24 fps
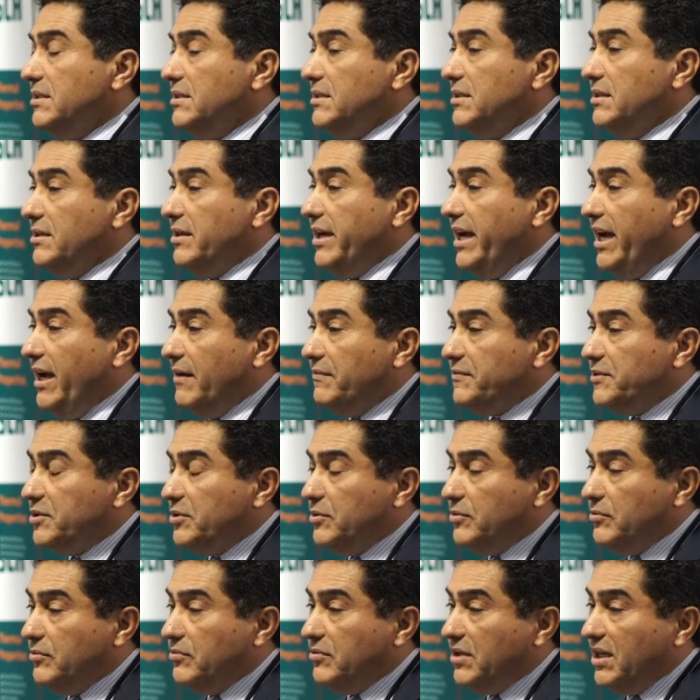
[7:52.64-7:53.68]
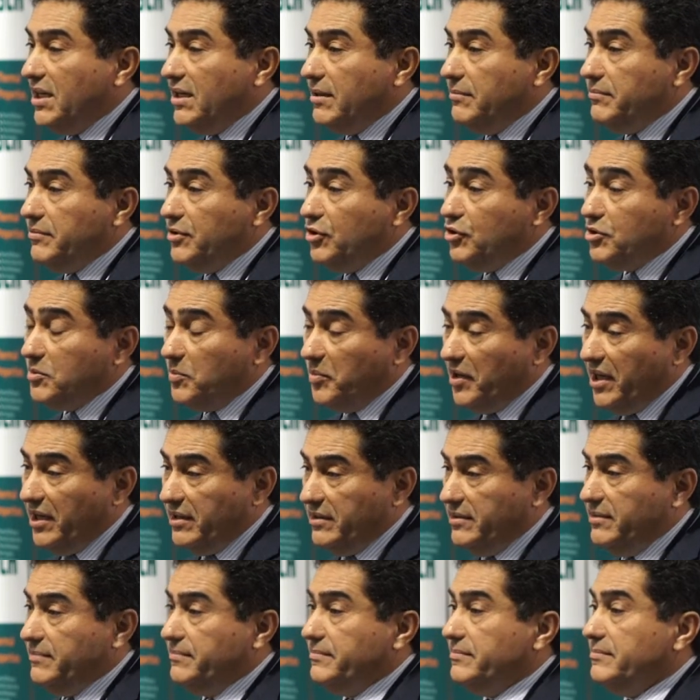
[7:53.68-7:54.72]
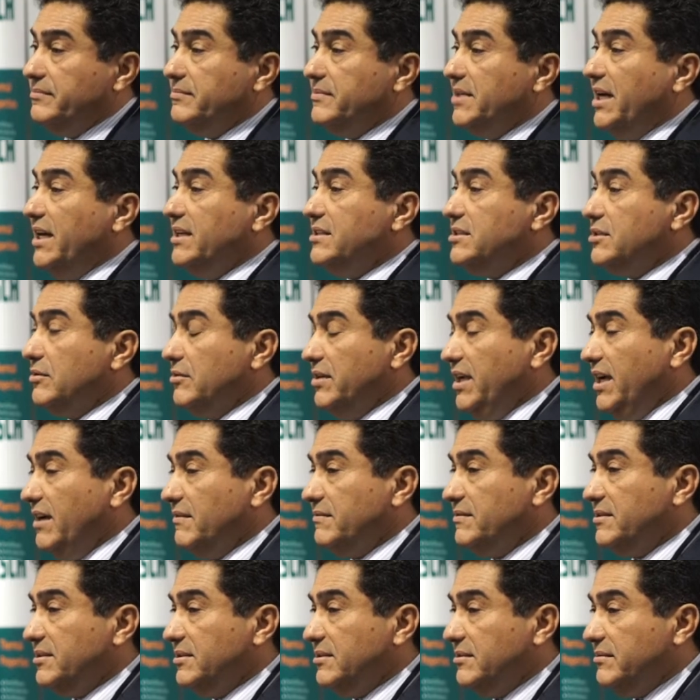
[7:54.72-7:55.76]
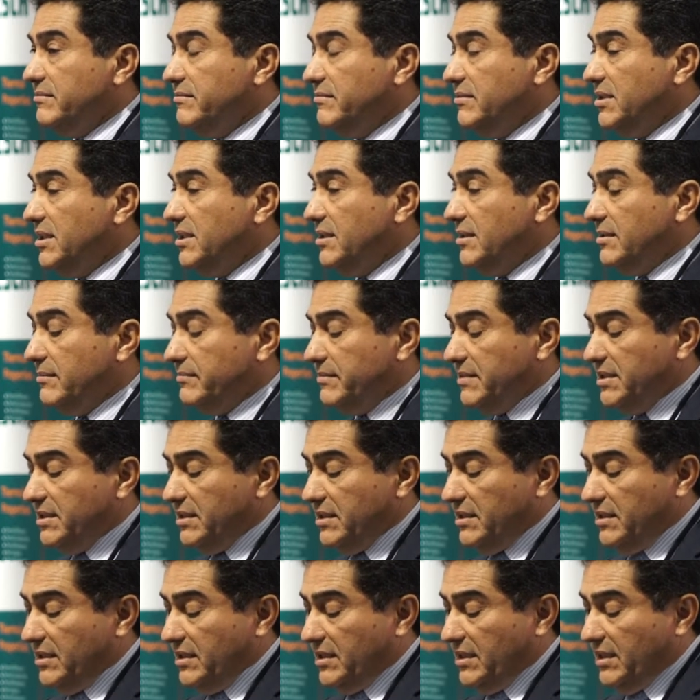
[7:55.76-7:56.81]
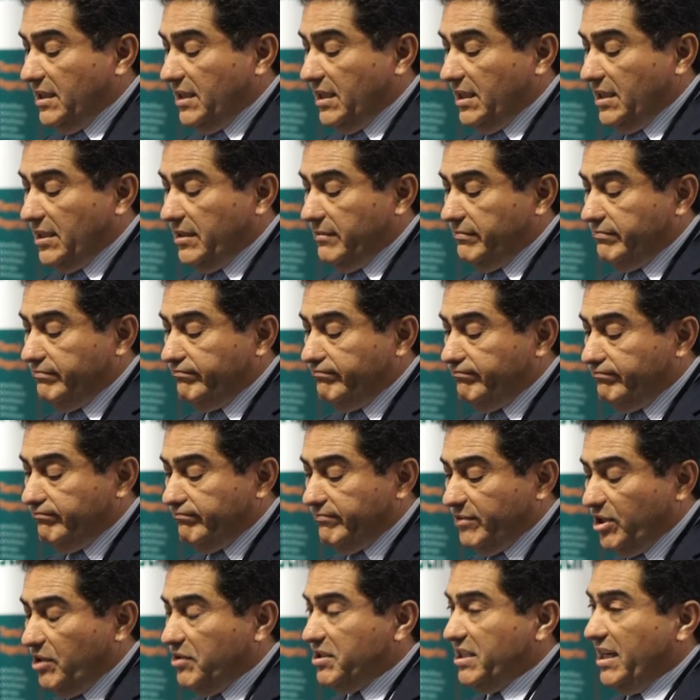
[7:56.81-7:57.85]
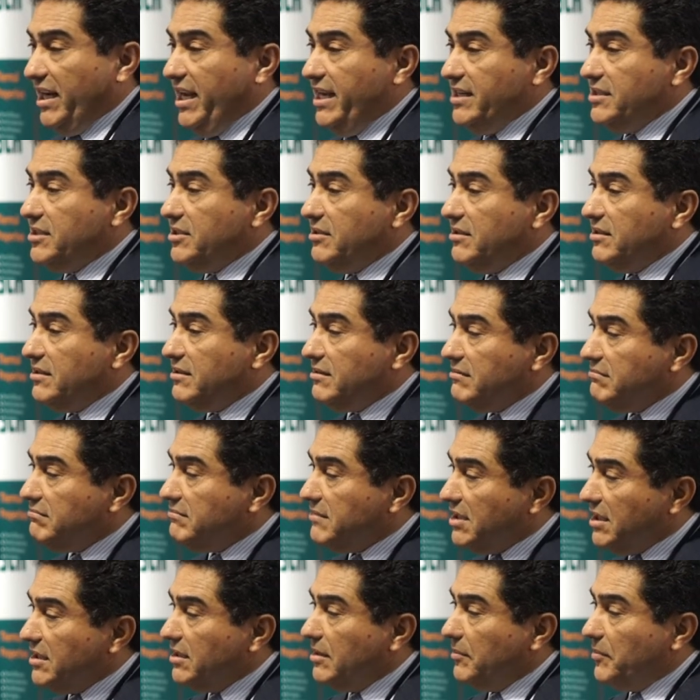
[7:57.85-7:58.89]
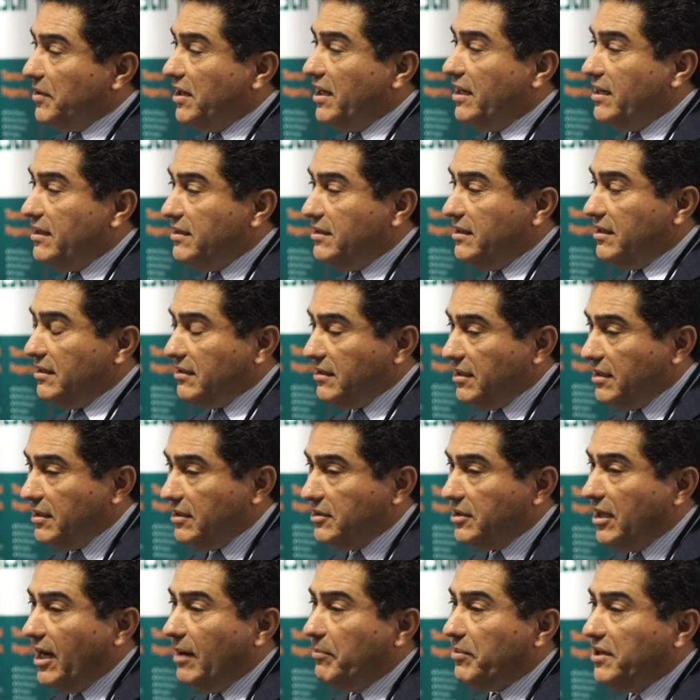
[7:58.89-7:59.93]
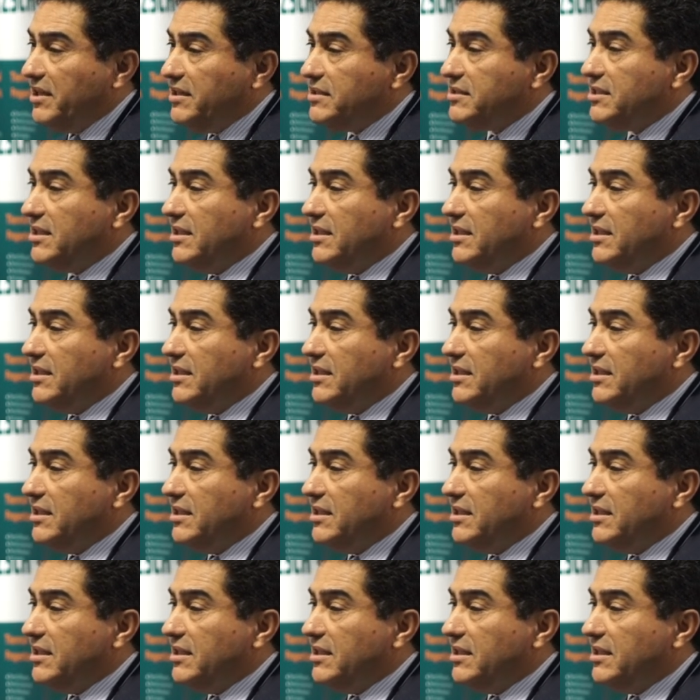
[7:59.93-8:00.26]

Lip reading: you have to use blood, right? So you have to use a lancer, get the blood, then get the droplets,